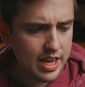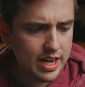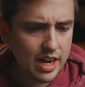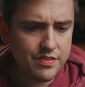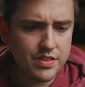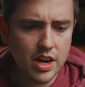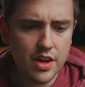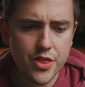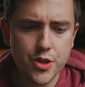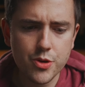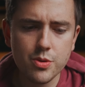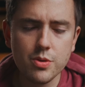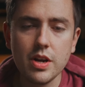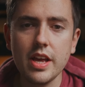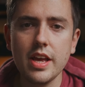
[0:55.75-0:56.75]
And I've gone
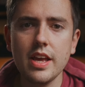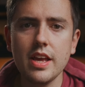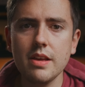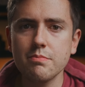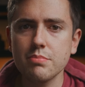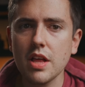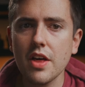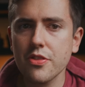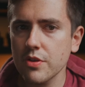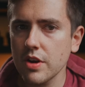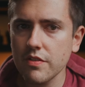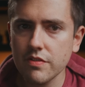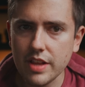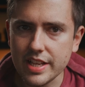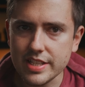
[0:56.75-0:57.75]
through a plethora
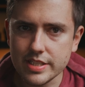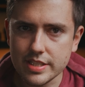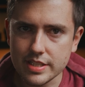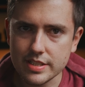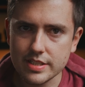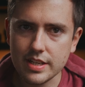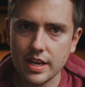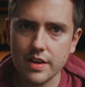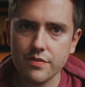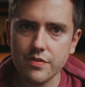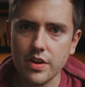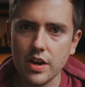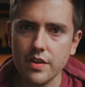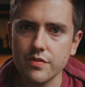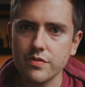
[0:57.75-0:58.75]
of lenses.
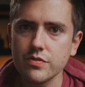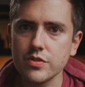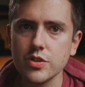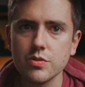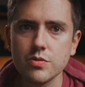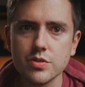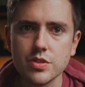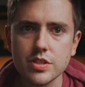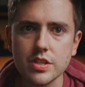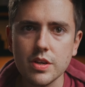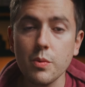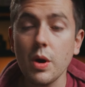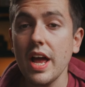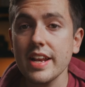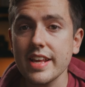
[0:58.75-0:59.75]
I've used,
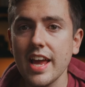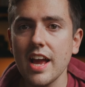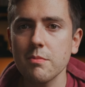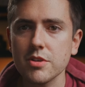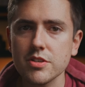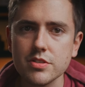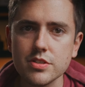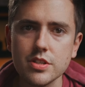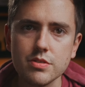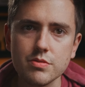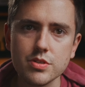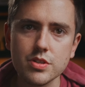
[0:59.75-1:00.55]
well, and cameras too.